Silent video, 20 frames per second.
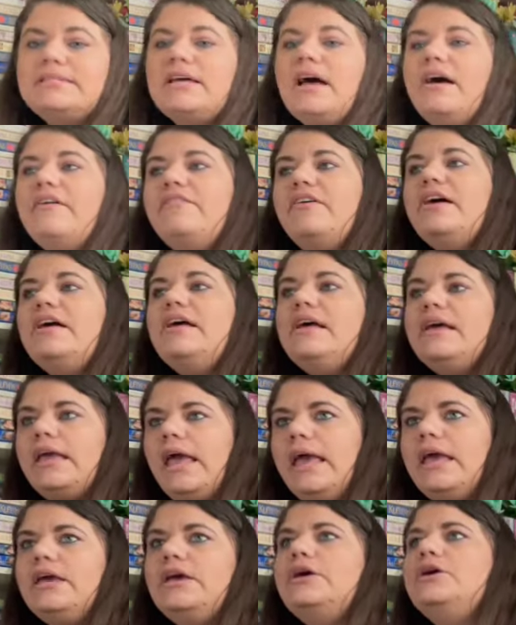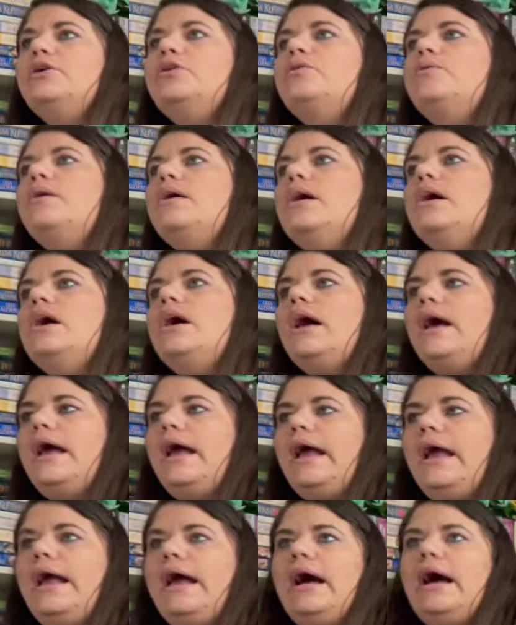of KU
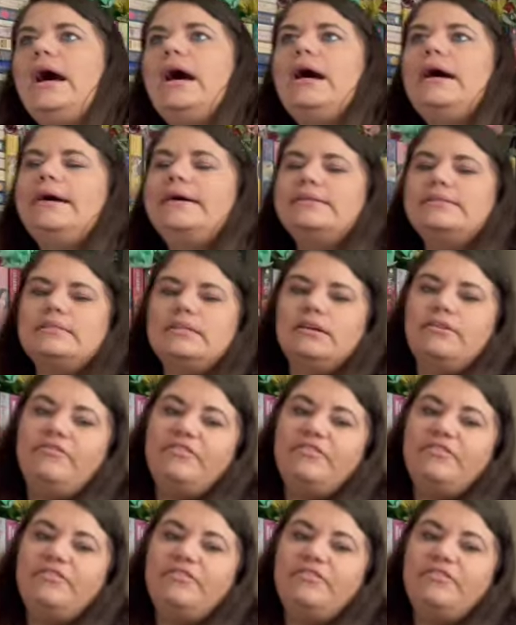and